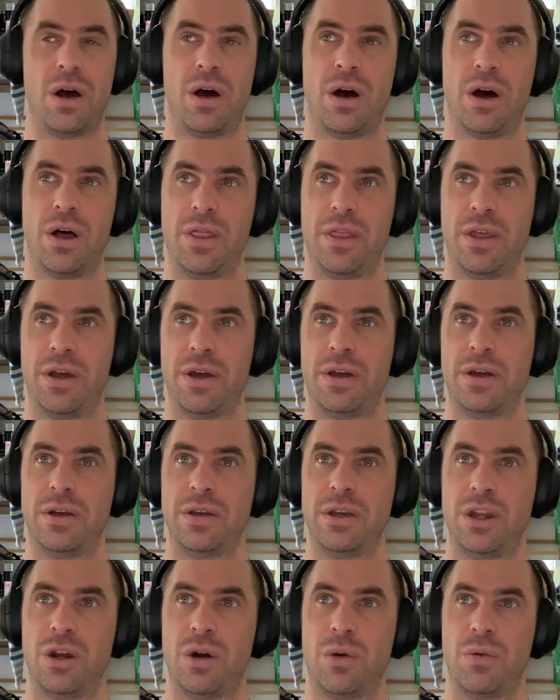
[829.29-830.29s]
on the
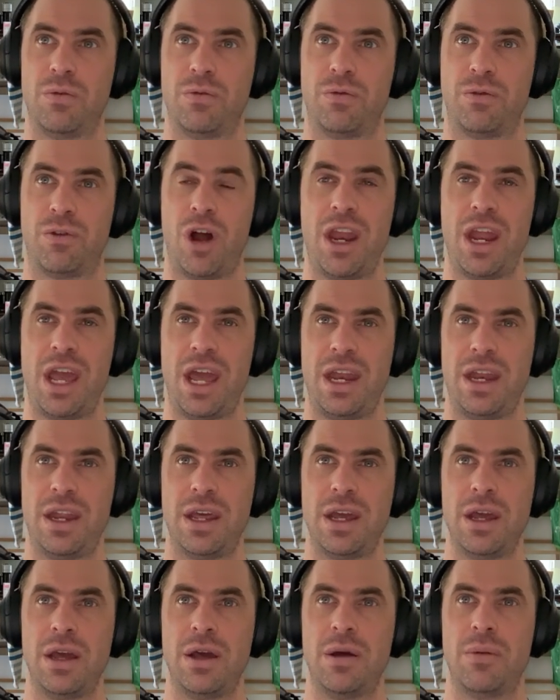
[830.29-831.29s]
you know front
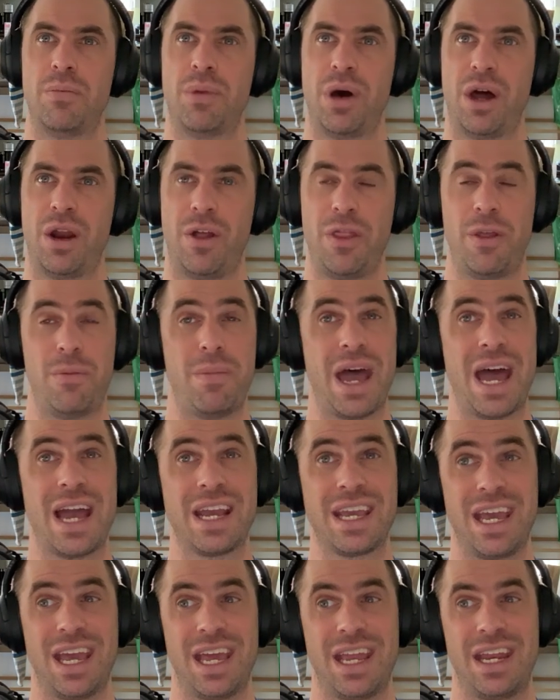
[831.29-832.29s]
end but on the
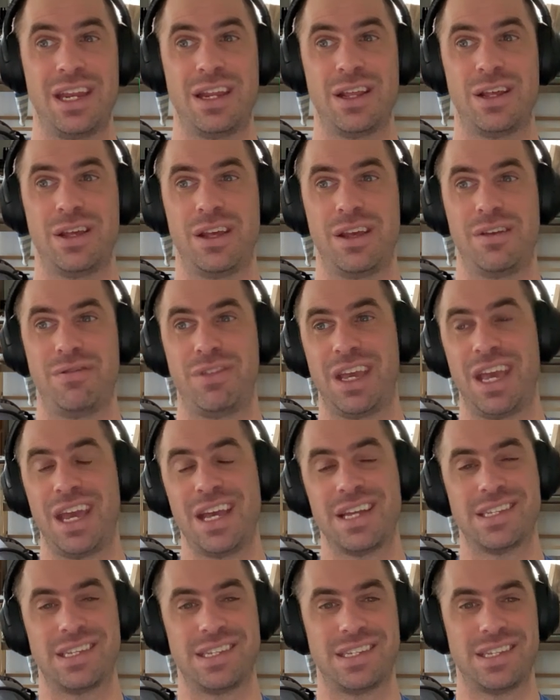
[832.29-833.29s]
back end if they
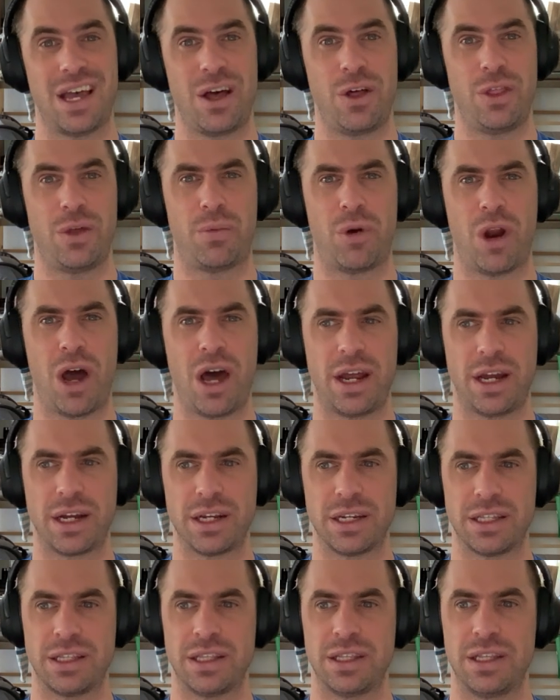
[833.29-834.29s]
can't sell the
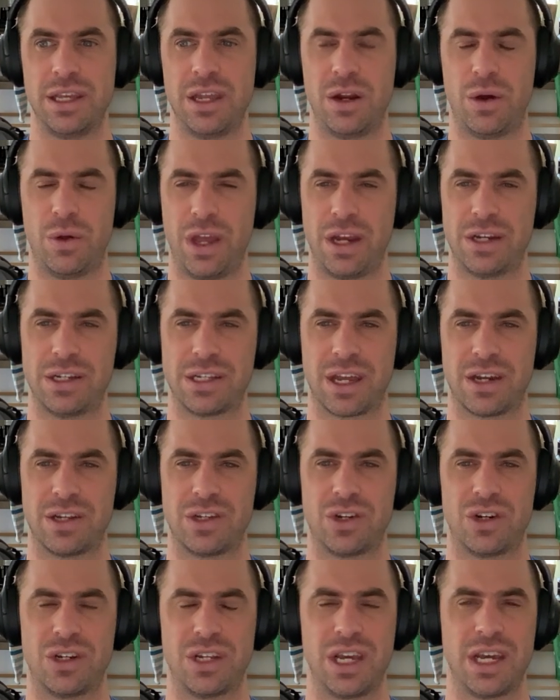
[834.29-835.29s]
product you know they just got to
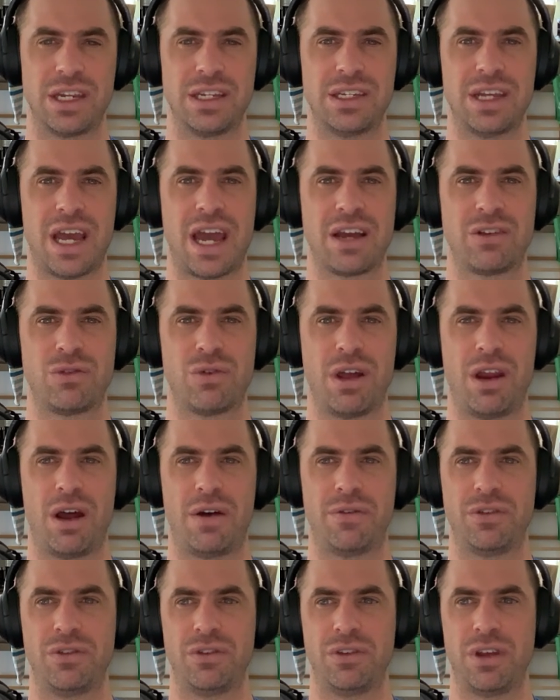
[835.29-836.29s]
start taking tax
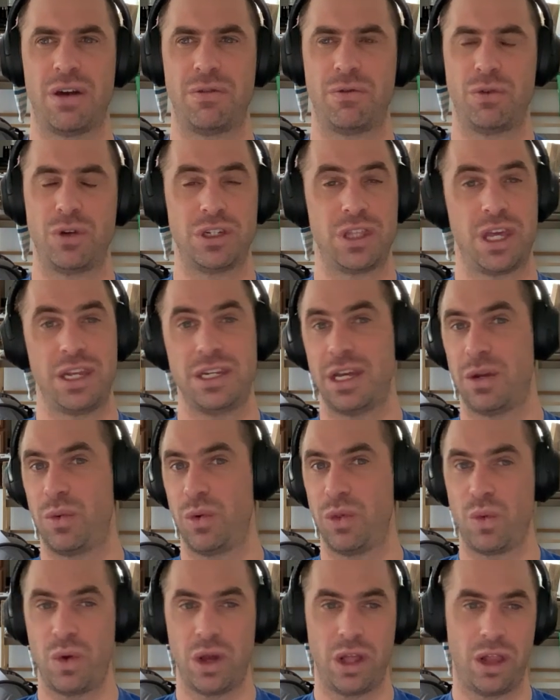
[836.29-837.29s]
write-offs and stuff which they did
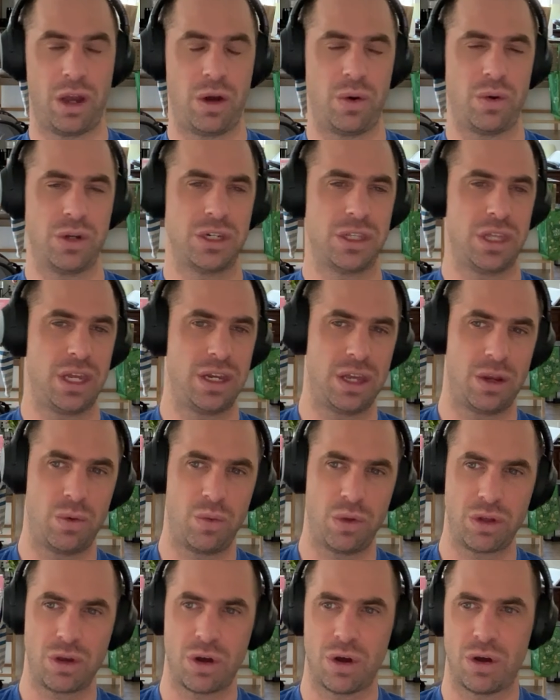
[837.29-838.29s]
with willow which they did
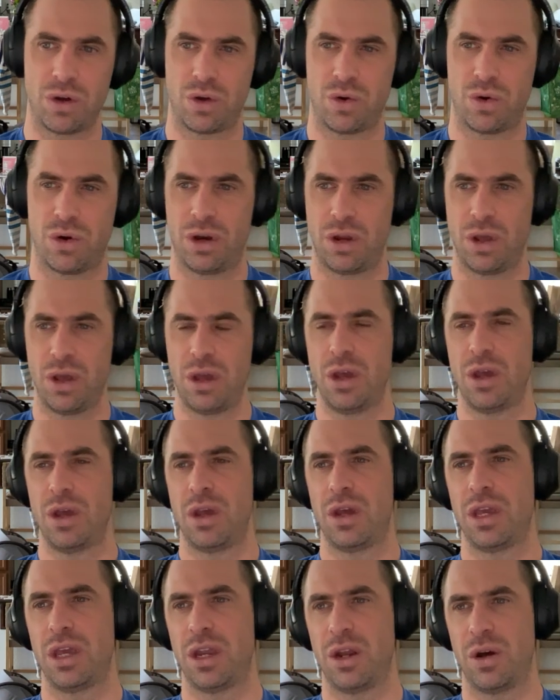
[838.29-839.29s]
with concord
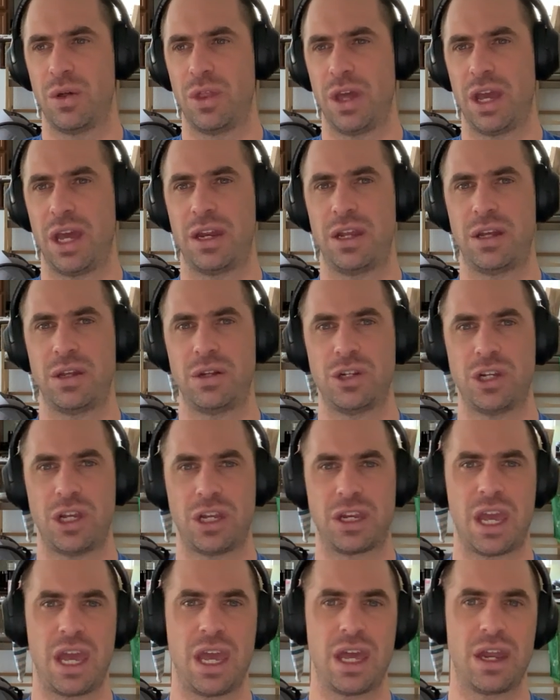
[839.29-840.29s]
you know they had to
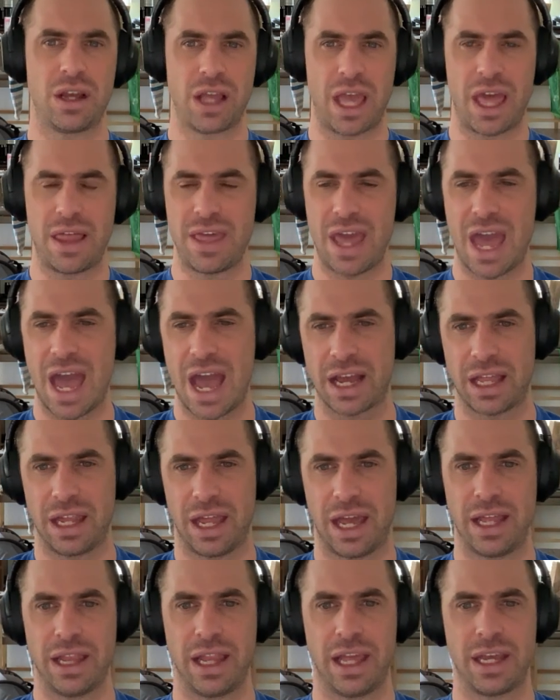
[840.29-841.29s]
shit can the
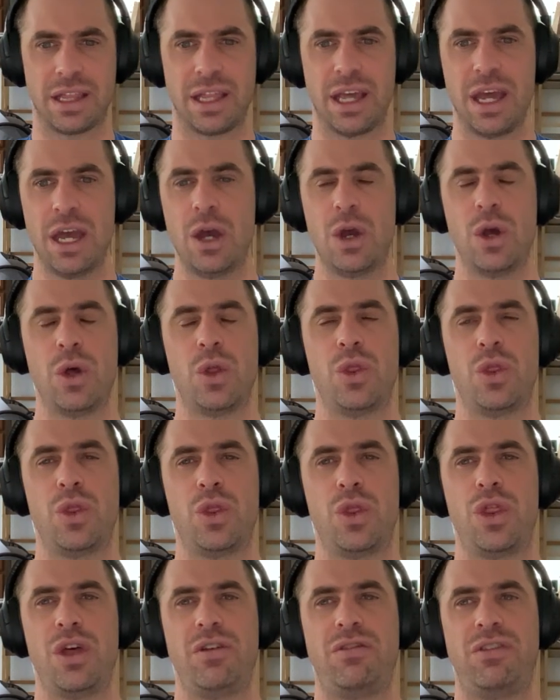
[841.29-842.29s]
acolyte like
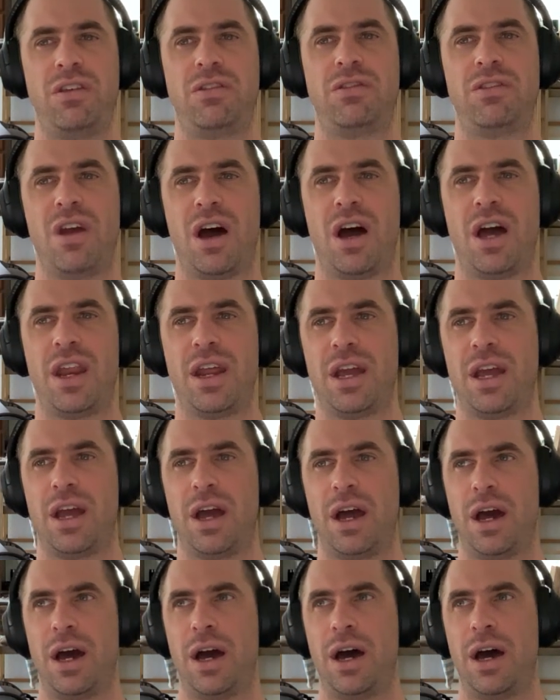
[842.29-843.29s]
this is not
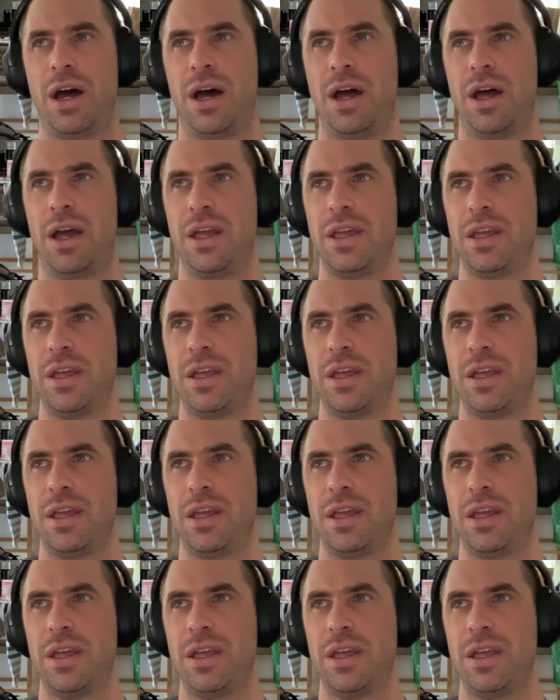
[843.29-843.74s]
uh,